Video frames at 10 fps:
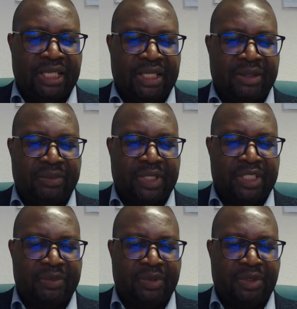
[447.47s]
and the
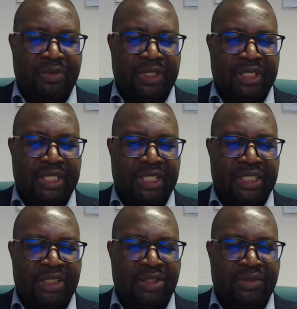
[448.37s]
principle of
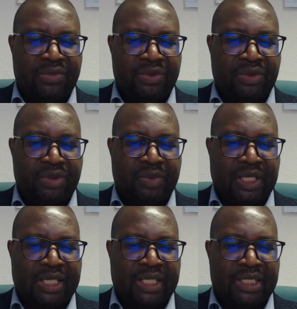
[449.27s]
encouraging lawful
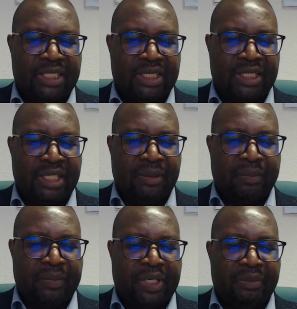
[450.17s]
compliance,
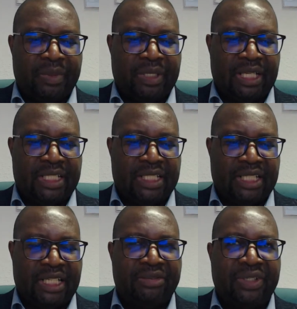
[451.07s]
may be less
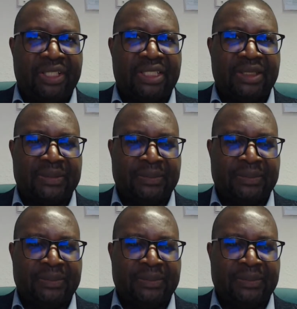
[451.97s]
relevant.